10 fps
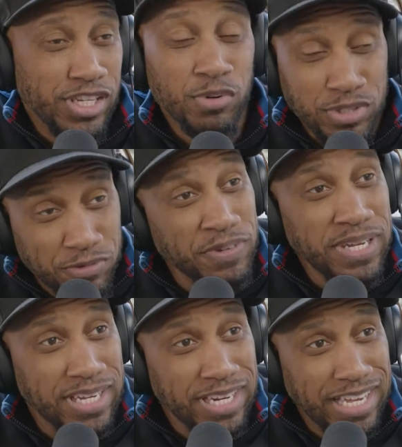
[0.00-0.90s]
She was
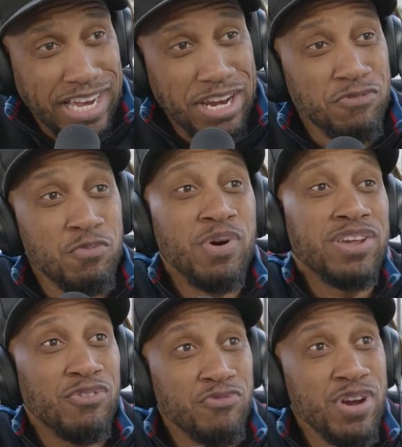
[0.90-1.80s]
offended. And if you bring
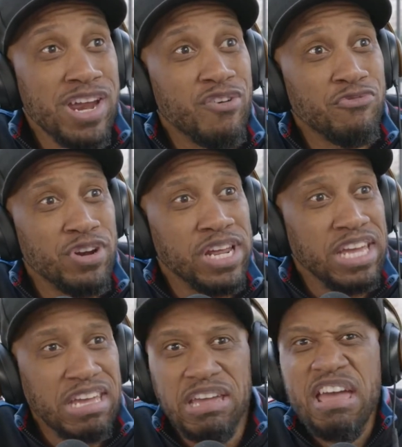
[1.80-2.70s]
your friend ain't
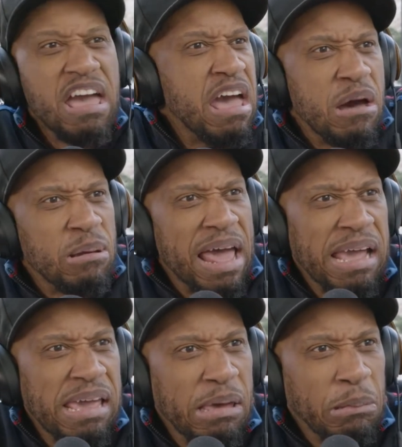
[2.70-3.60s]
eat. I don't
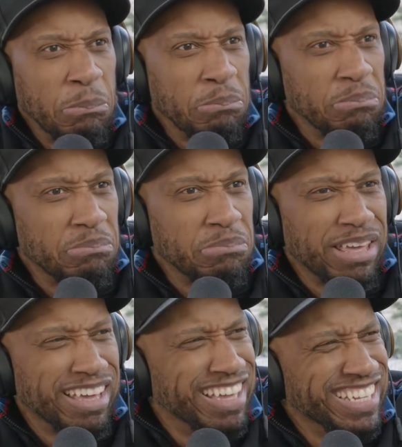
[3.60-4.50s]
like him.
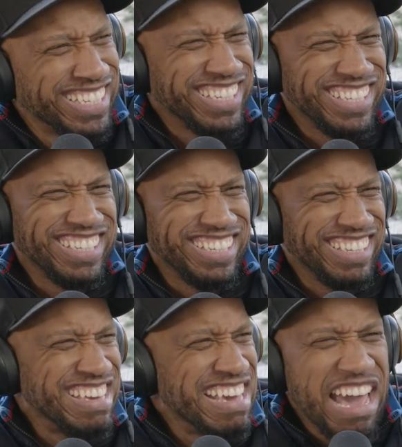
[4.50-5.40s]

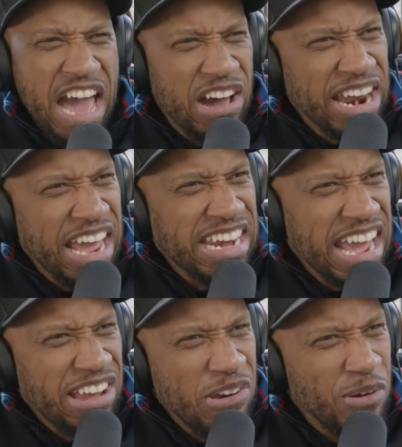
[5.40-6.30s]
I don't like
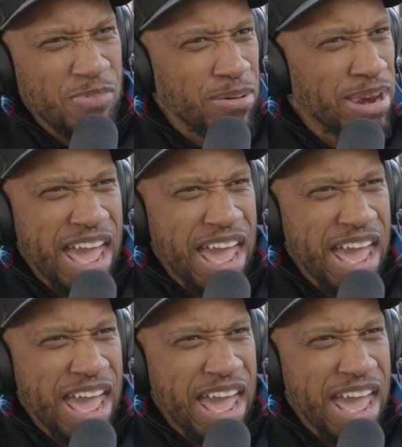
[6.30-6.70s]
that girl, baby.